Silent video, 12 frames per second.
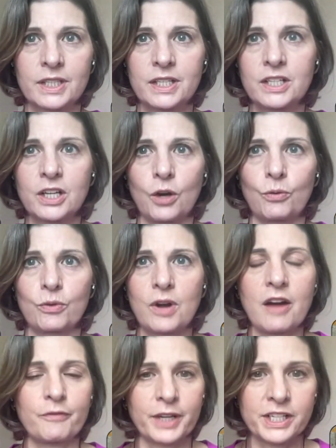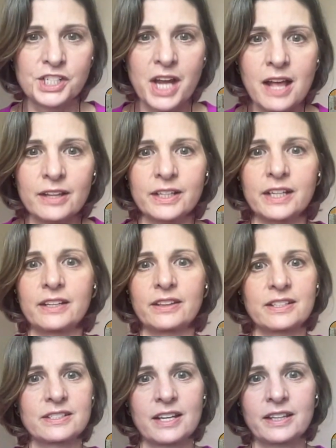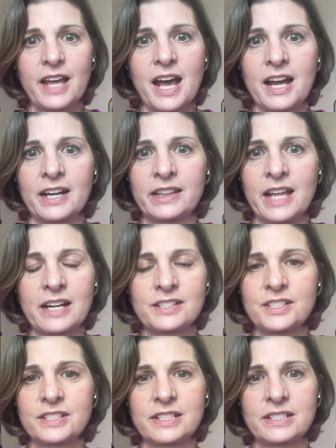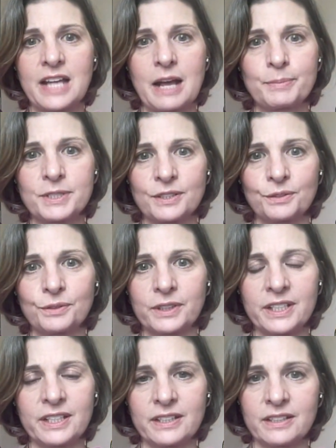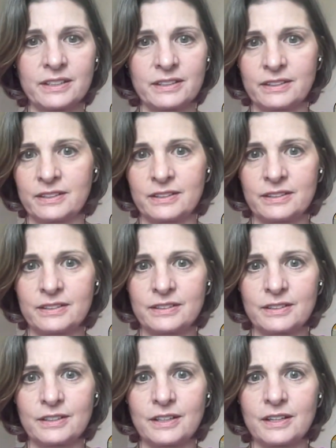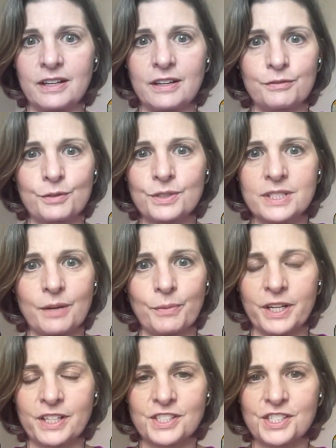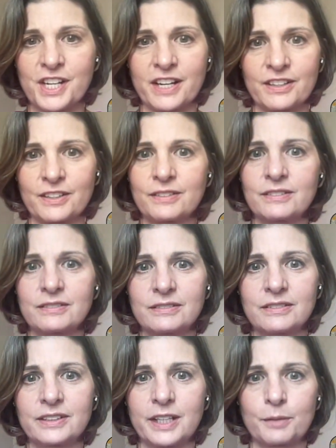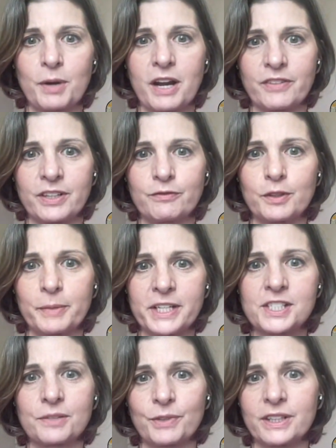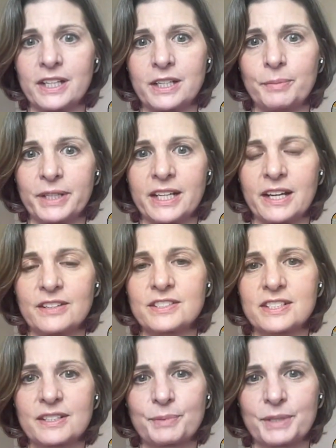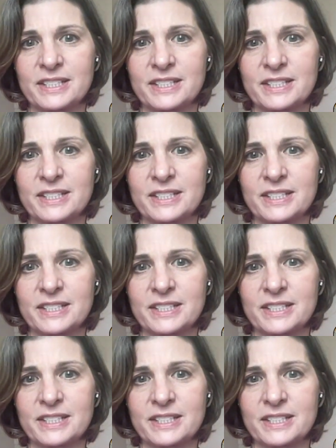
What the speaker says: confidentiality and things like that. And that just is absolutely, of course, I wouldn't share their private information with anybody else because